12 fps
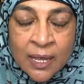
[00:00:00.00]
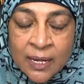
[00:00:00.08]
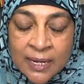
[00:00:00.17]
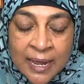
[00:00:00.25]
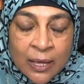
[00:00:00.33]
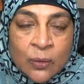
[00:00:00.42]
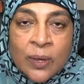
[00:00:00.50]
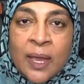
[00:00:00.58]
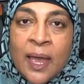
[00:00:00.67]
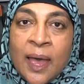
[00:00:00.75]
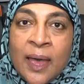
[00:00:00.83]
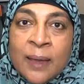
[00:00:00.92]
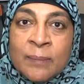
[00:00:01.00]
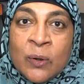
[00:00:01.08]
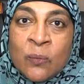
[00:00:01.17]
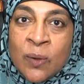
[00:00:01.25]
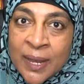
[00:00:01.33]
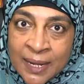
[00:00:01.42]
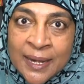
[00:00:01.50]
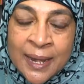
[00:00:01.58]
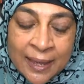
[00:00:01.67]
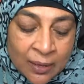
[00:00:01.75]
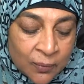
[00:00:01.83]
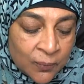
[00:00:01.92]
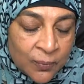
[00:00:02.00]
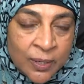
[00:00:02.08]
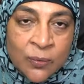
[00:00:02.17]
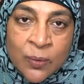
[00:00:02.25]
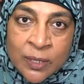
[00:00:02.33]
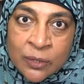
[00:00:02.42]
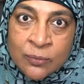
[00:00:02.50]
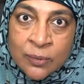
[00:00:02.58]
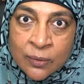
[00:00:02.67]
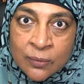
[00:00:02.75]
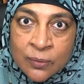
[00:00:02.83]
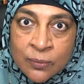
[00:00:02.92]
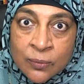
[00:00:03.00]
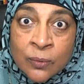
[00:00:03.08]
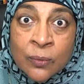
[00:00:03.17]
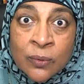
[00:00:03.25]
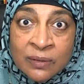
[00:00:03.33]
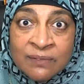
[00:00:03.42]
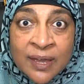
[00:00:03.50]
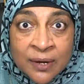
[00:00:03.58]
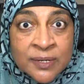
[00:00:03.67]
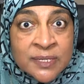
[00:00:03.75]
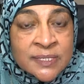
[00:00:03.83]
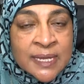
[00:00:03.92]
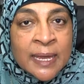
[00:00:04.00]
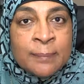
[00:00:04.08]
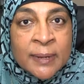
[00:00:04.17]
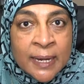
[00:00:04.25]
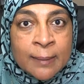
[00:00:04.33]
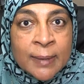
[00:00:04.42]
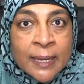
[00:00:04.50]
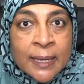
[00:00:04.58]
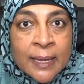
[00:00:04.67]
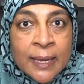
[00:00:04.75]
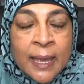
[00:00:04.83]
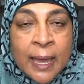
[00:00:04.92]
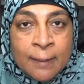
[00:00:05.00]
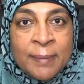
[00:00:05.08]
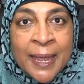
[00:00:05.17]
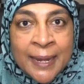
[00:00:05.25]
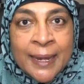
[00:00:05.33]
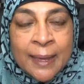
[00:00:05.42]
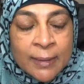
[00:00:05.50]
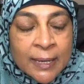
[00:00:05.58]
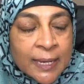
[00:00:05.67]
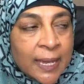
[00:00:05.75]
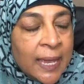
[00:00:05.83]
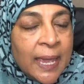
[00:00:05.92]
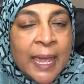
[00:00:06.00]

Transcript: Now, right now, we're going through a coronavirus epidemic, a pandemic.